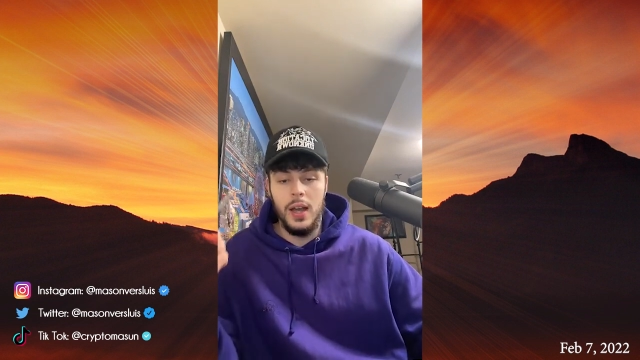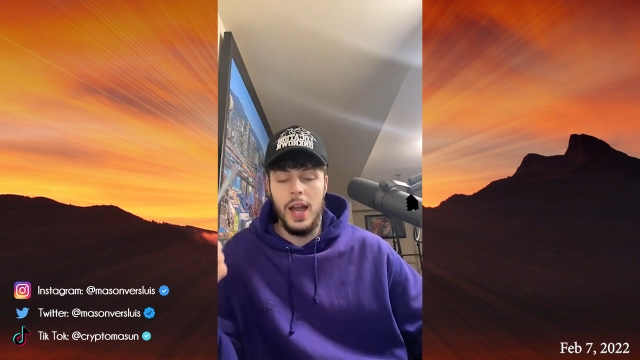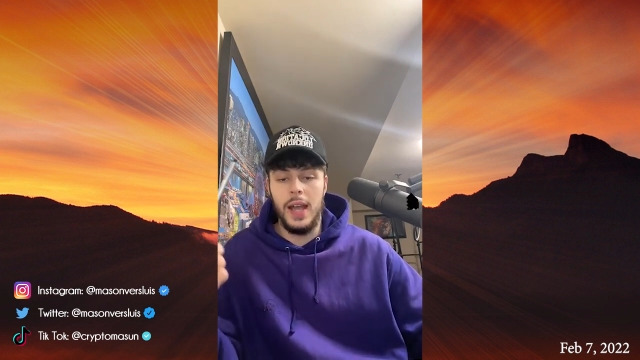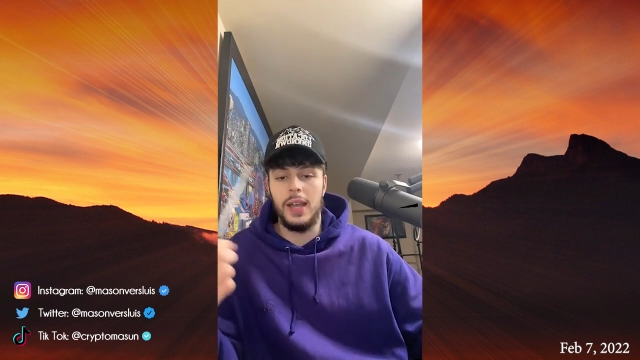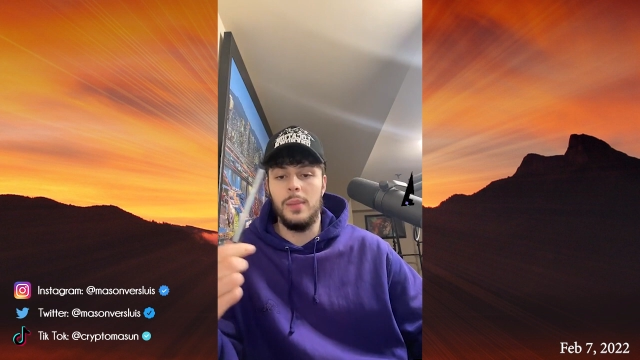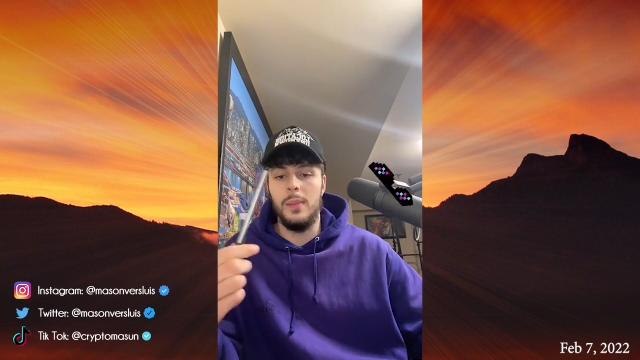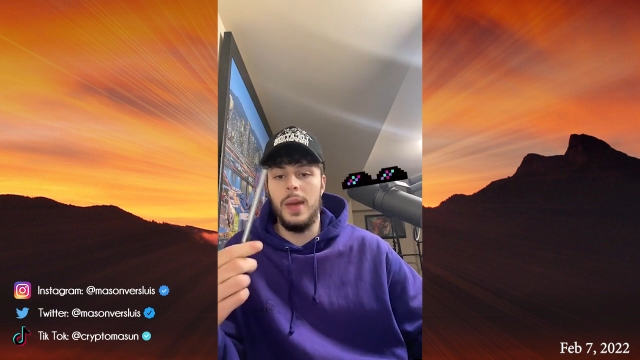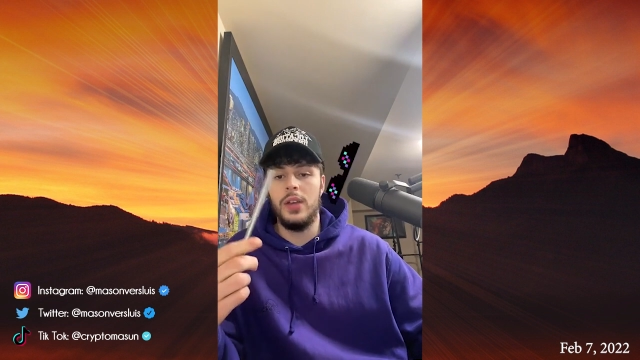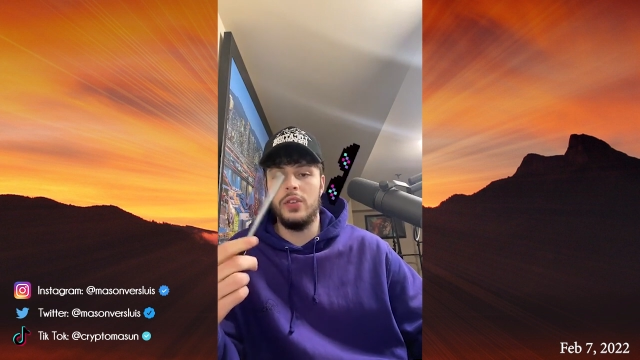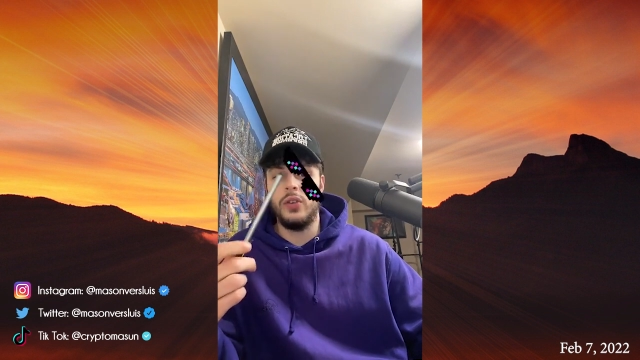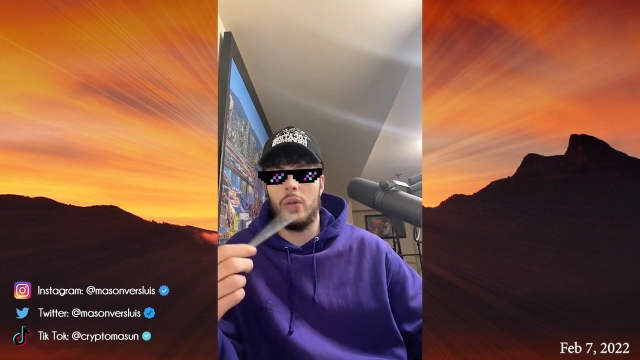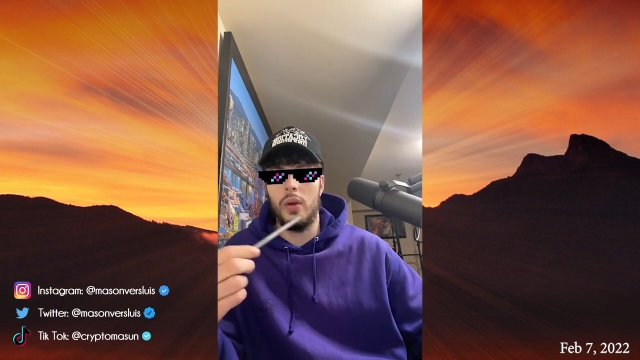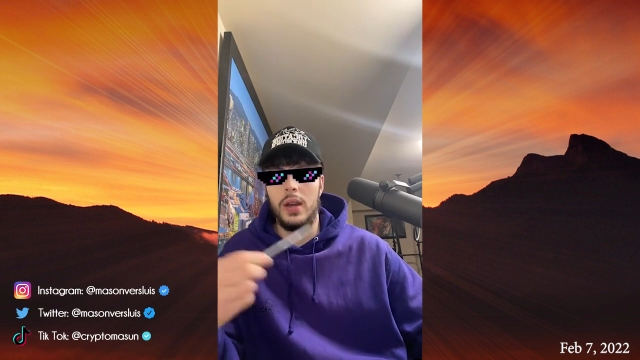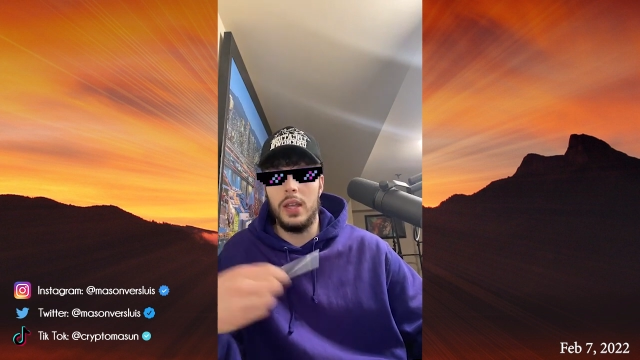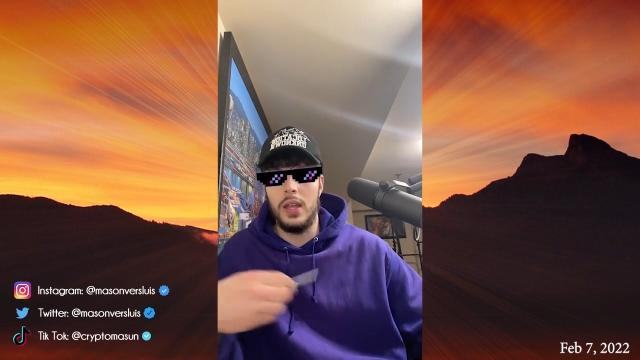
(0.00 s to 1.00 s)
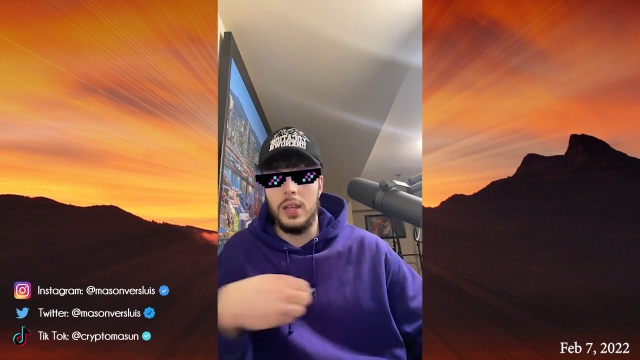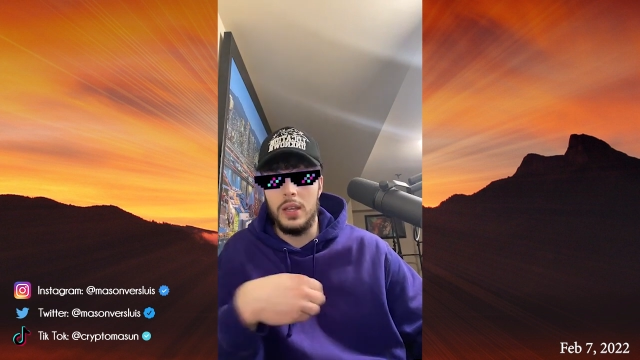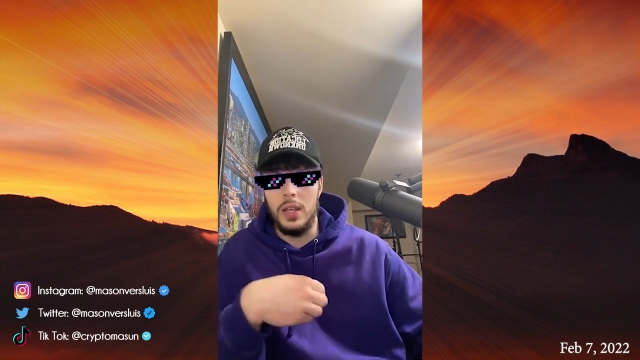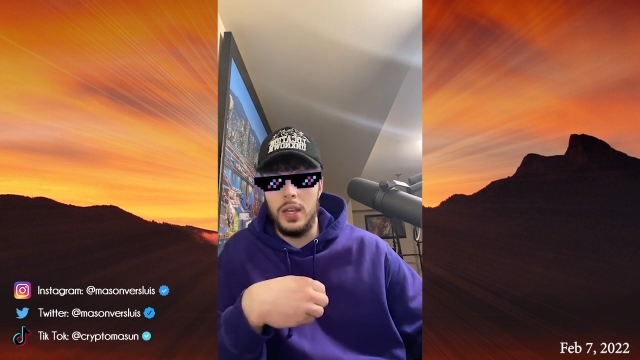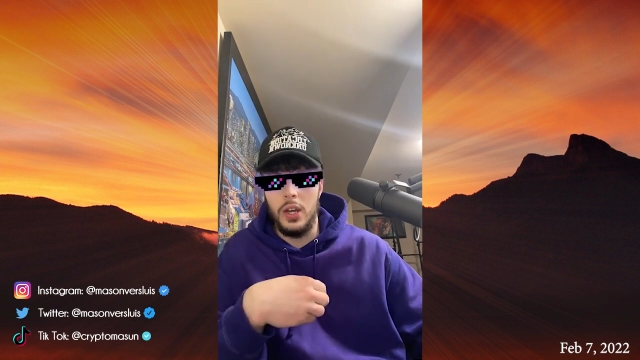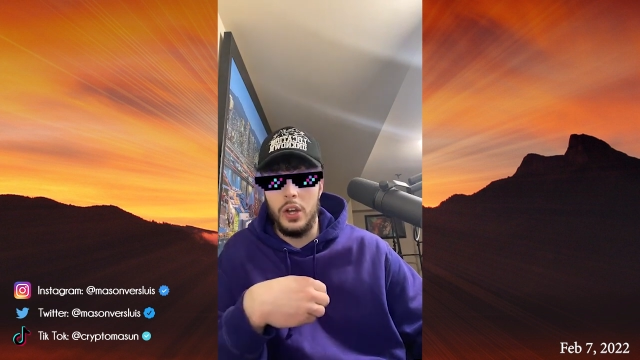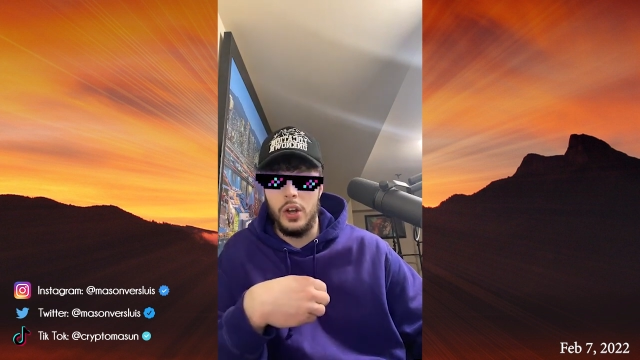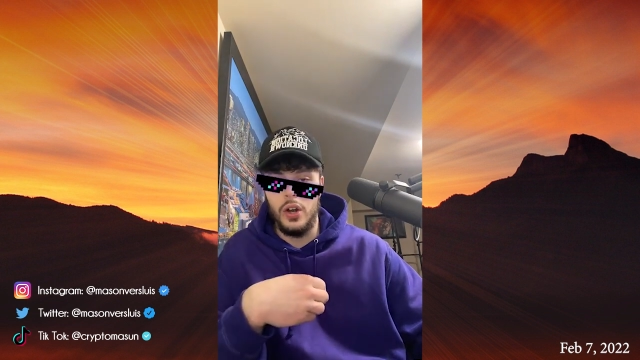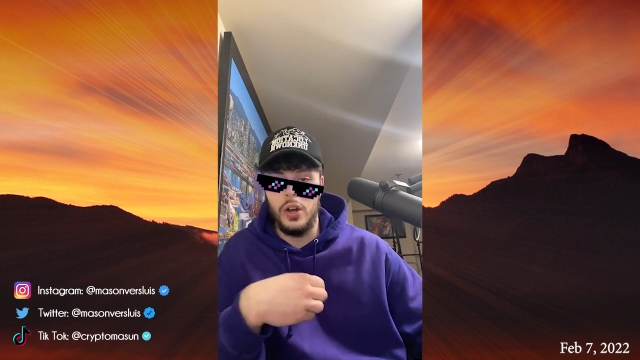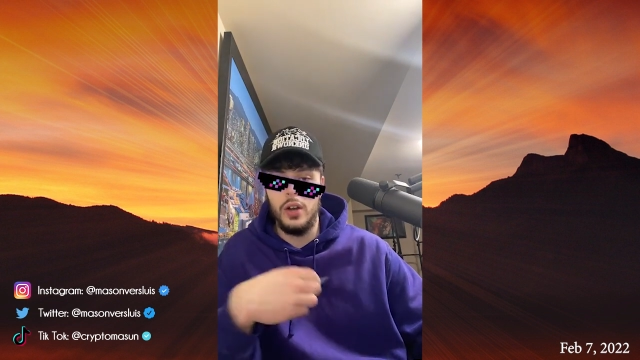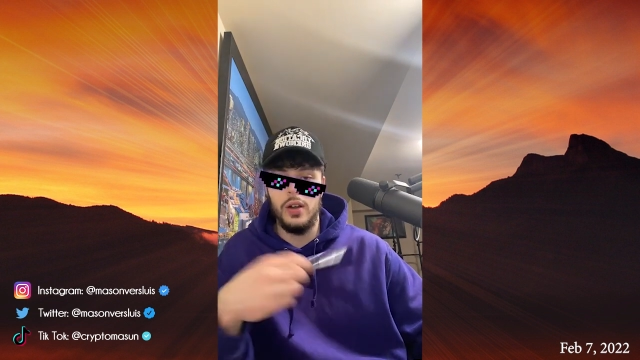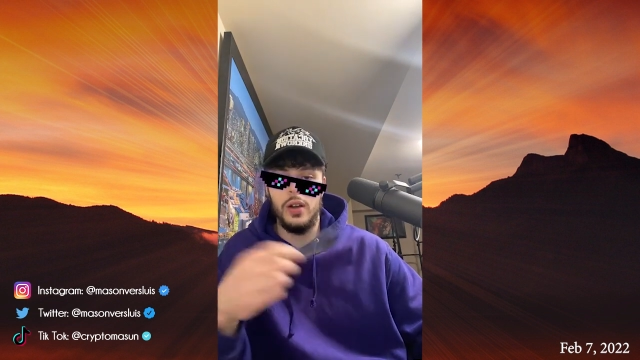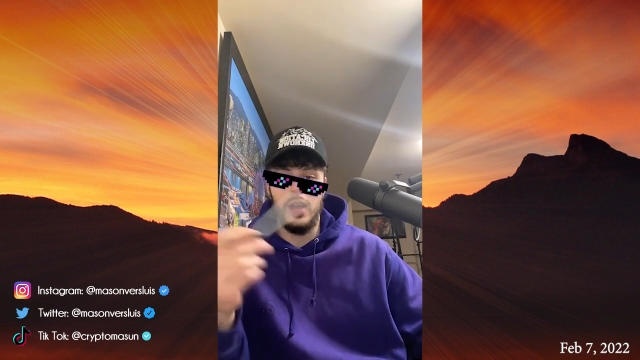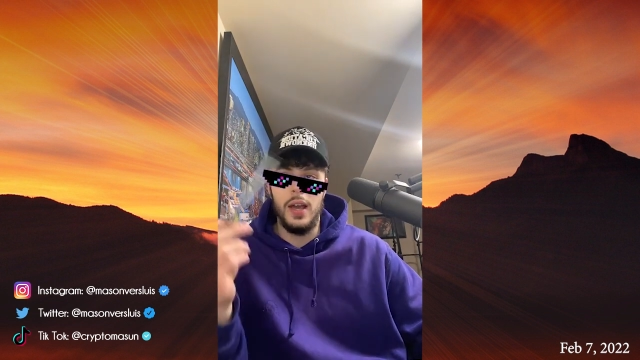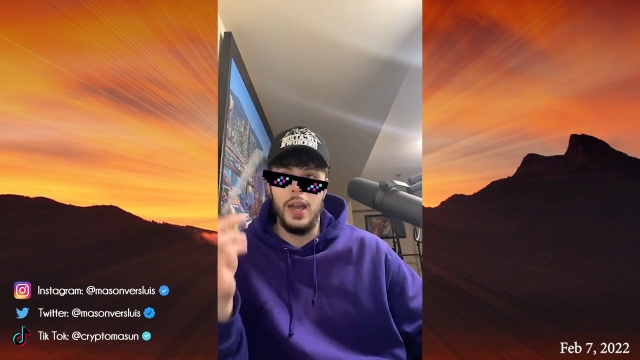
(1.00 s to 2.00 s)
I can mentor in
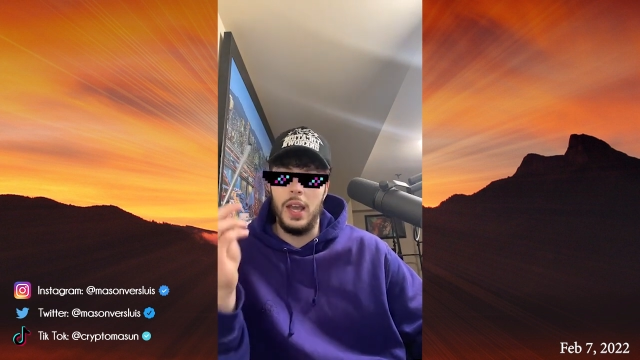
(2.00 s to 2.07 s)
here,